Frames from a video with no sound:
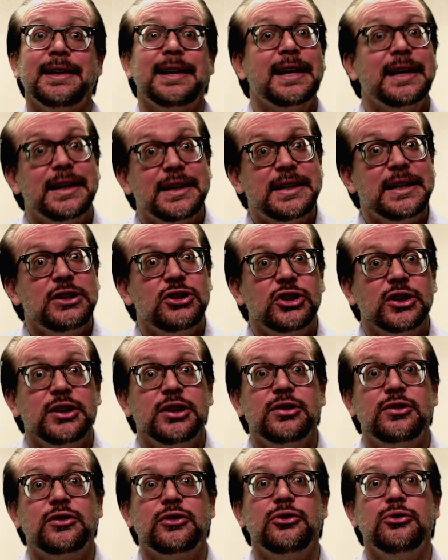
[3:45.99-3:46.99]
In
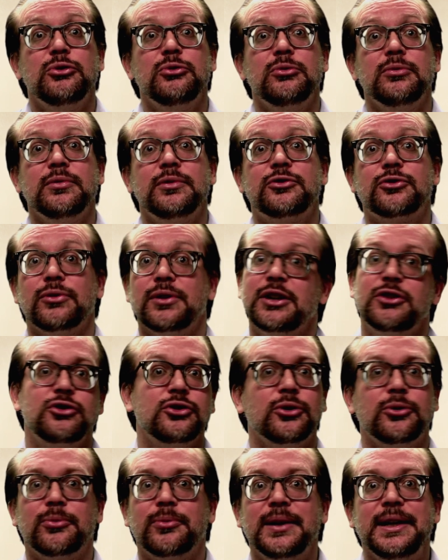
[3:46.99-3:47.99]
addition to
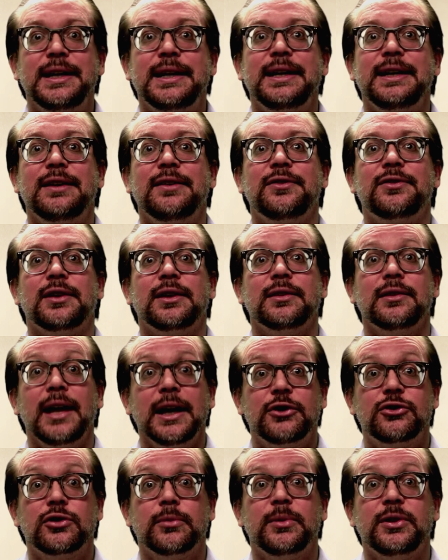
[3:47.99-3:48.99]
traditional readings and
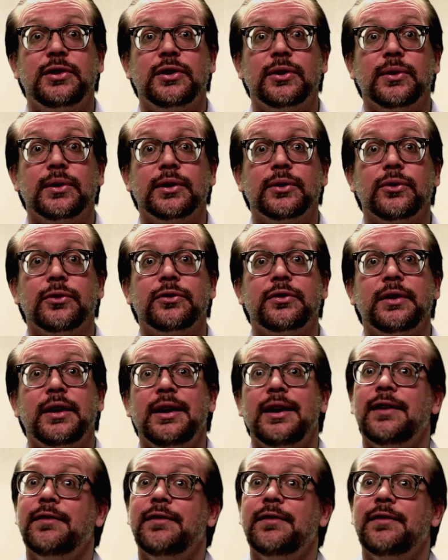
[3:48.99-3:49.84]
lecture materials,